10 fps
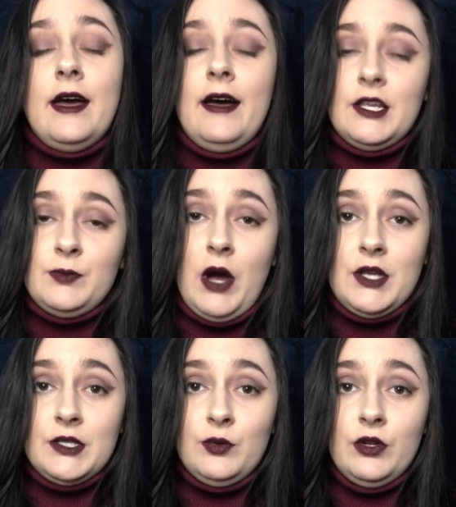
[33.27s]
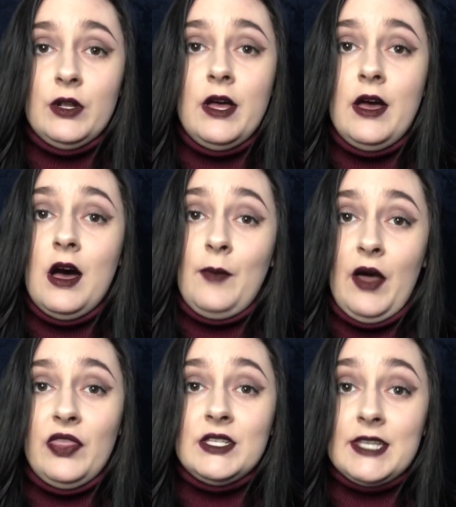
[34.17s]
as possible
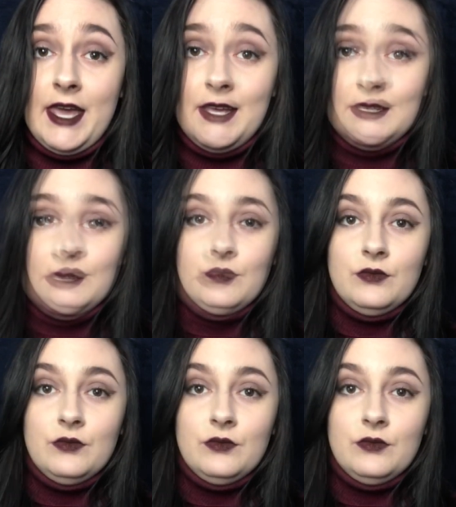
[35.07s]
about this case.